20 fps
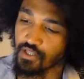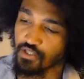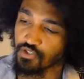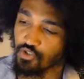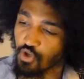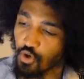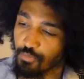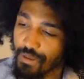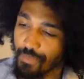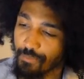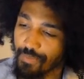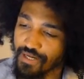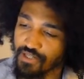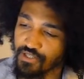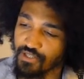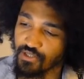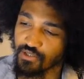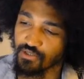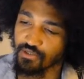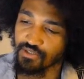So matte
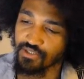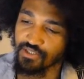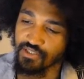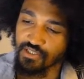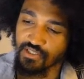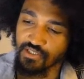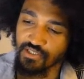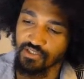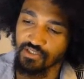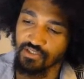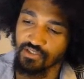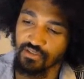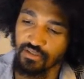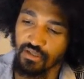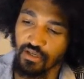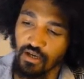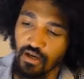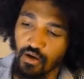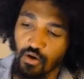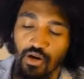painters is
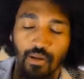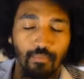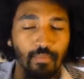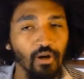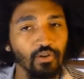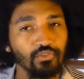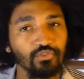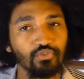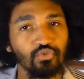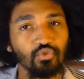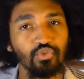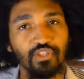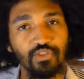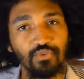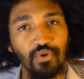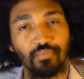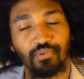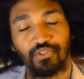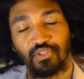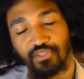all about
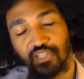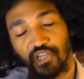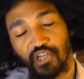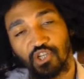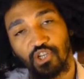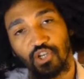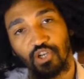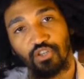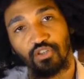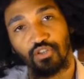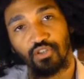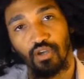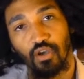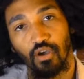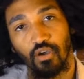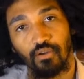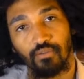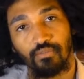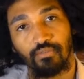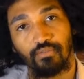2D representation
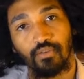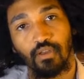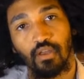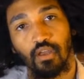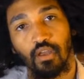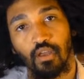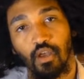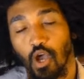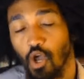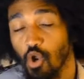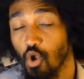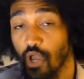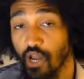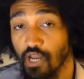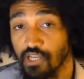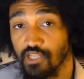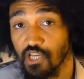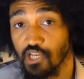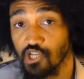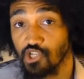of a
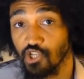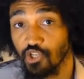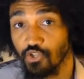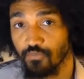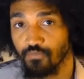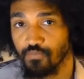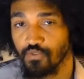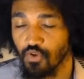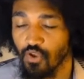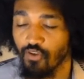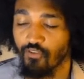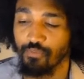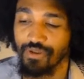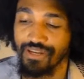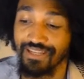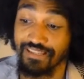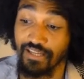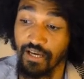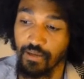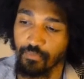localization. So you have
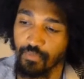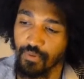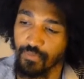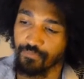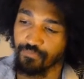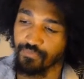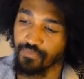many type.